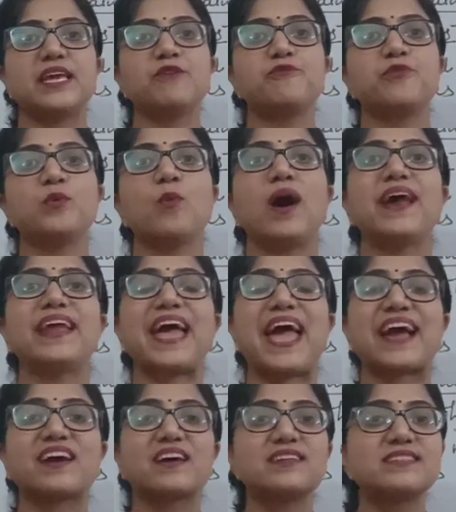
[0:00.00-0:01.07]
If you are
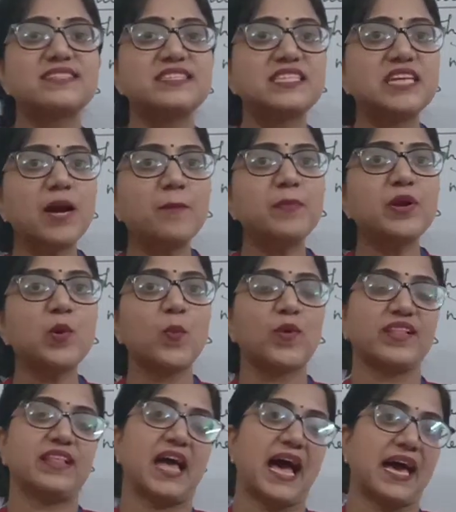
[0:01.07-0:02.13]
accustomed
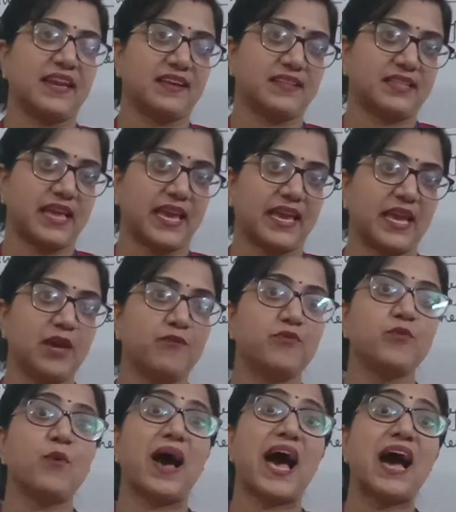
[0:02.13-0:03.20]
with anything, if
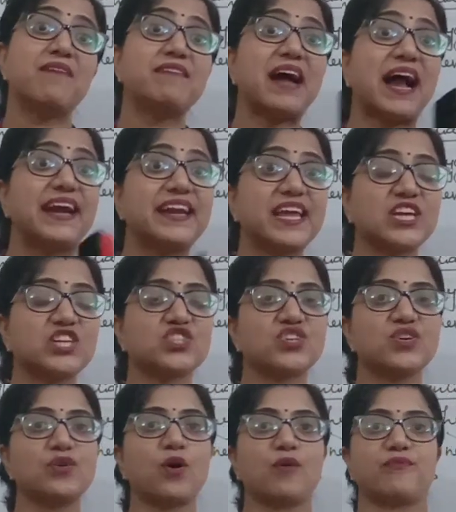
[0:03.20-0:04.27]
you have
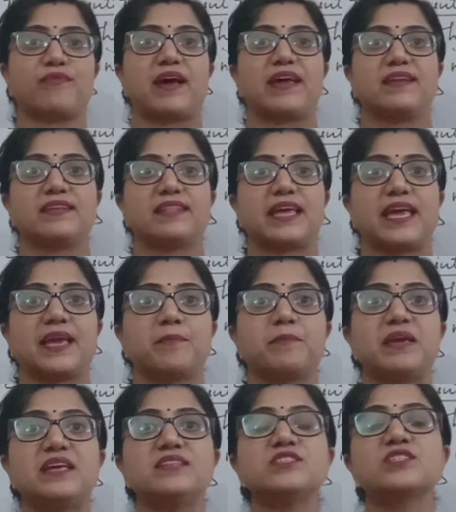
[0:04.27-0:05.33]
addiction of anything,
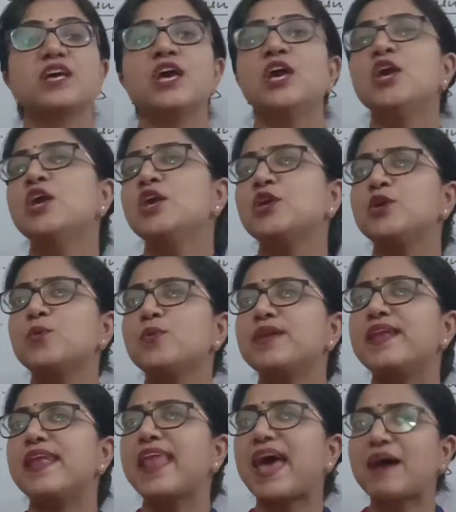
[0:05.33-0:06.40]
means
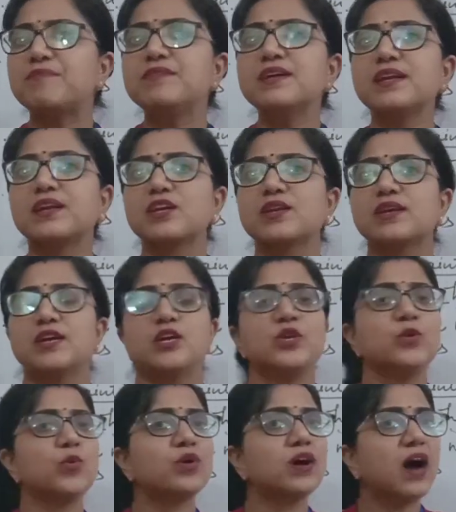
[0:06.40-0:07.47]

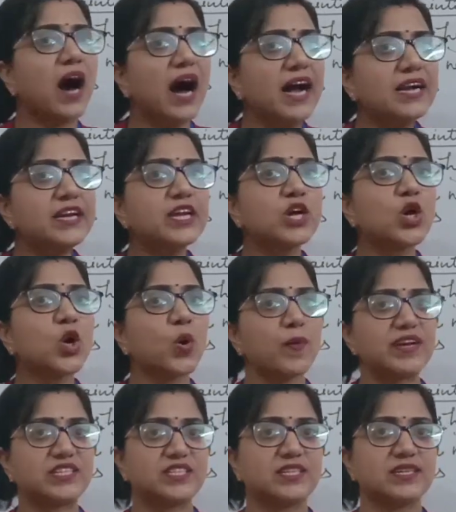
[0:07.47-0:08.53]
you can't
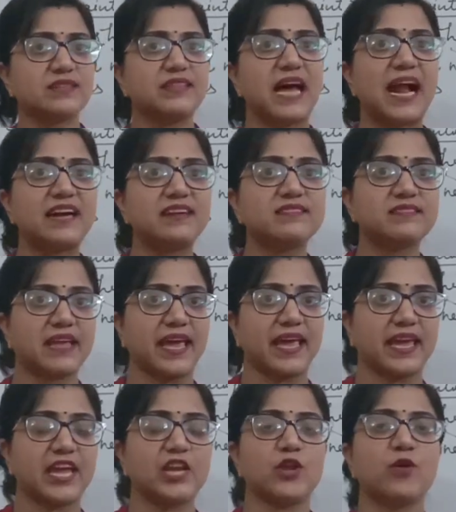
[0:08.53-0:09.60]
quit that
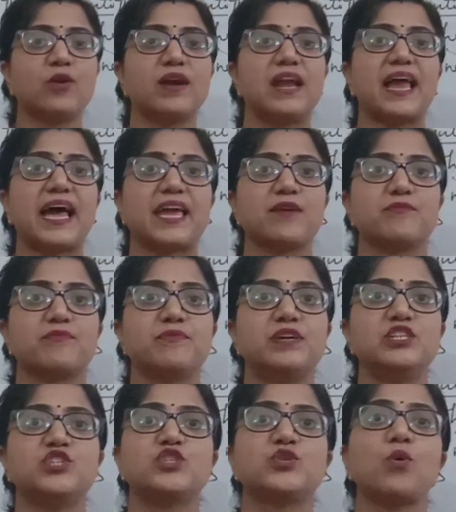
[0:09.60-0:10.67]
thing in your life.
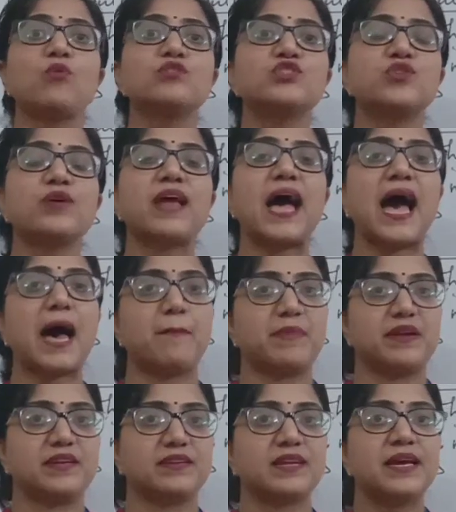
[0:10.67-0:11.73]
It shows your
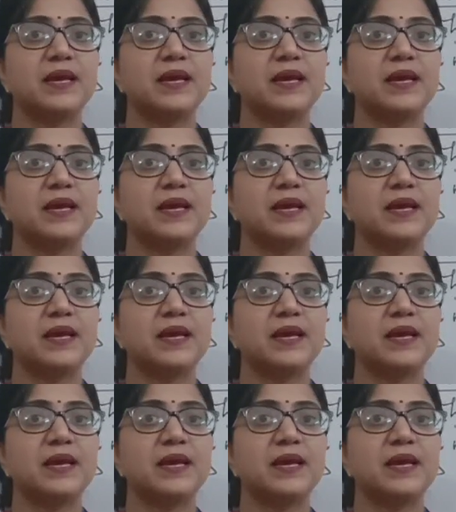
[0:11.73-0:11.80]
habit.